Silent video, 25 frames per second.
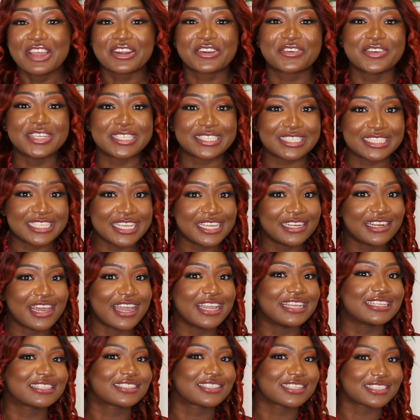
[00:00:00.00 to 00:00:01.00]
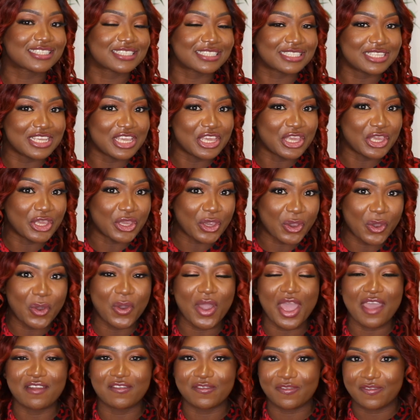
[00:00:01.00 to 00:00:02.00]
Krisztina is the
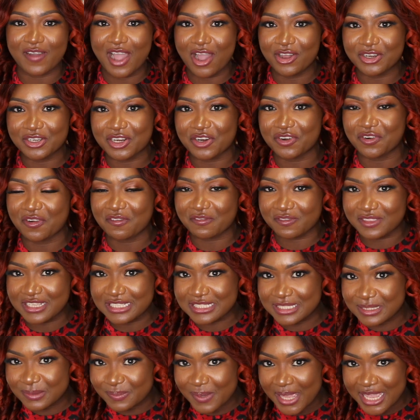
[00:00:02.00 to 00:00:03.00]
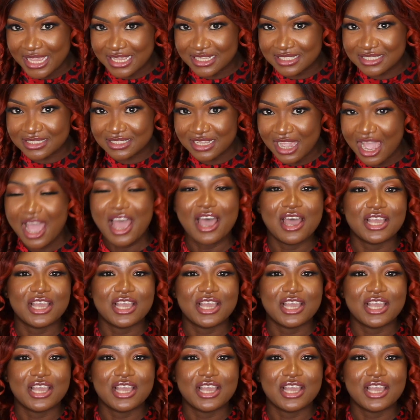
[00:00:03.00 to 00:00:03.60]
CEO and founder of theSPACE.